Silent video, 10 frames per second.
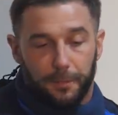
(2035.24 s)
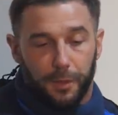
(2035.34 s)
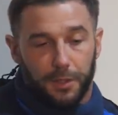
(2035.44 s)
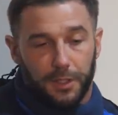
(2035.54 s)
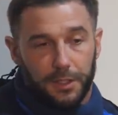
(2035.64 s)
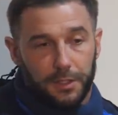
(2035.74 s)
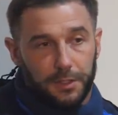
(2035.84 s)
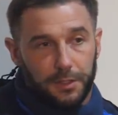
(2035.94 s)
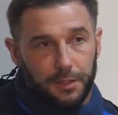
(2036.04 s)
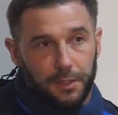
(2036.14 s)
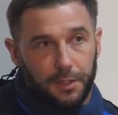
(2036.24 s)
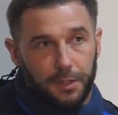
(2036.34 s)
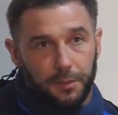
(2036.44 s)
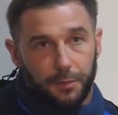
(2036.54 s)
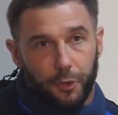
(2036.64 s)
but like
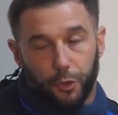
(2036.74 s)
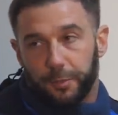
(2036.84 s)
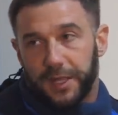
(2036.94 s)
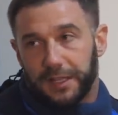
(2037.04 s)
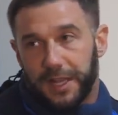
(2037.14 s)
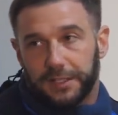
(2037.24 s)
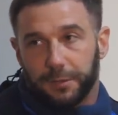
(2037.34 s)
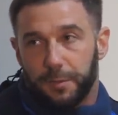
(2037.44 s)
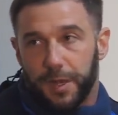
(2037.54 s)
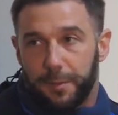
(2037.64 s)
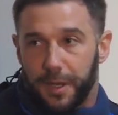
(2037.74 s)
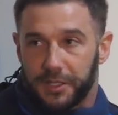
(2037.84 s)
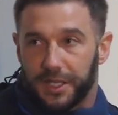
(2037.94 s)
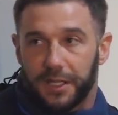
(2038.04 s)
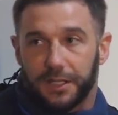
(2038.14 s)
the group then lacked a wee bit of
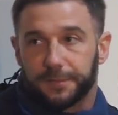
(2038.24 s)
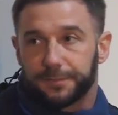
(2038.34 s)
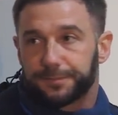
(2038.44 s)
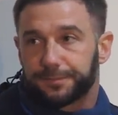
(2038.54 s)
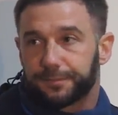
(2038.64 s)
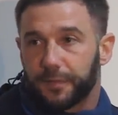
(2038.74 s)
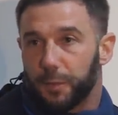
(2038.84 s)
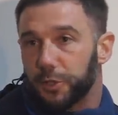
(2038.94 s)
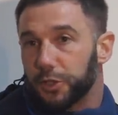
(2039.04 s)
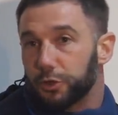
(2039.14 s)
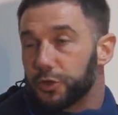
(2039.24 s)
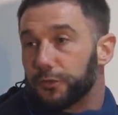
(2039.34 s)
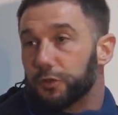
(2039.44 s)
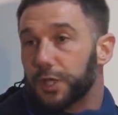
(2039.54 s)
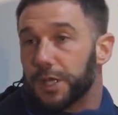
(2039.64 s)
personality. And when you lose a few